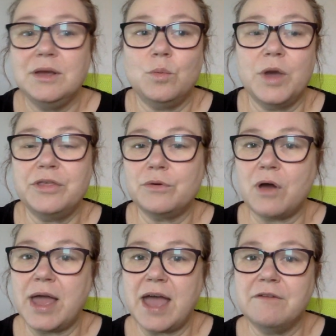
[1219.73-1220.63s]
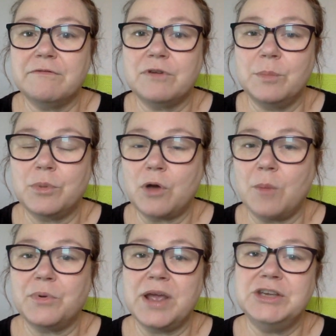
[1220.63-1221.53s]
whether I have
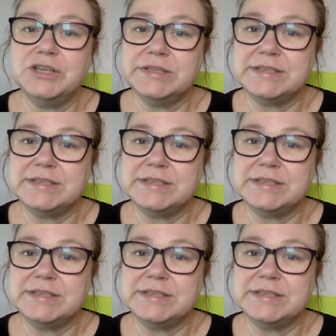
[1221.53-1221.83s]
comprehension